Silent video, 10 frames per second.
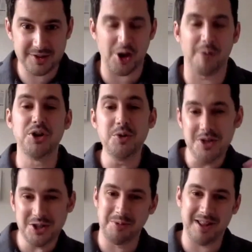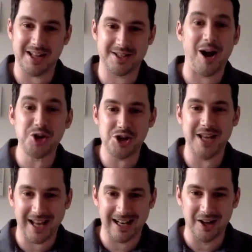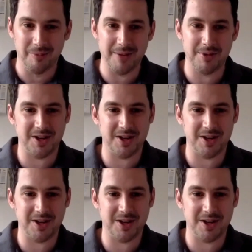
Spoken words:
So I'm using some of that to agitate a little bit,